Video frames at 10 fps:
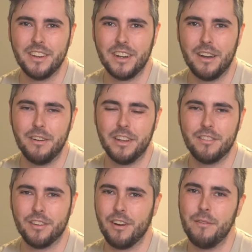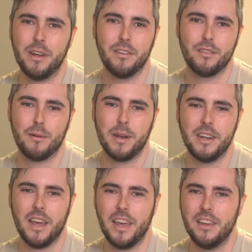You know, it's a great way to start my
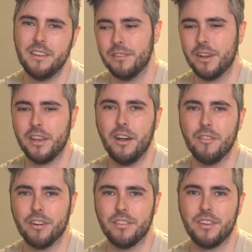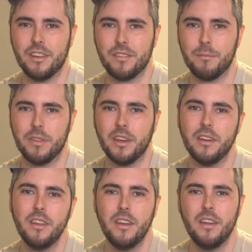day looking over and seeing something
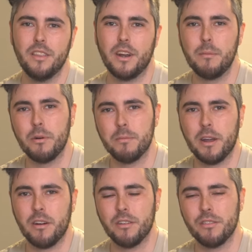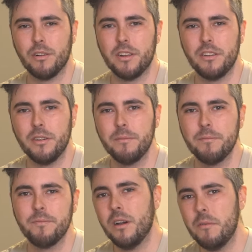that I poured my heart and soul into.
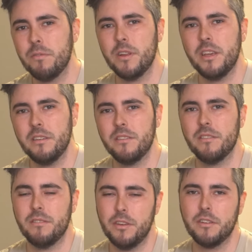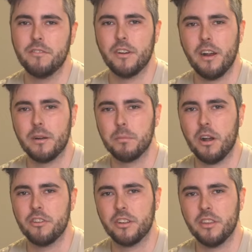Hopefully, you can figure out a
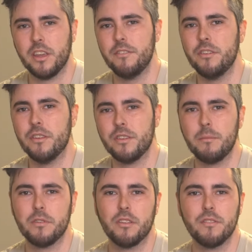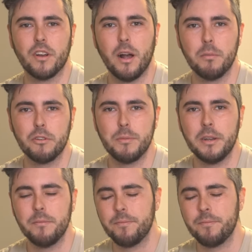project that gives you the same sense of accomplishment.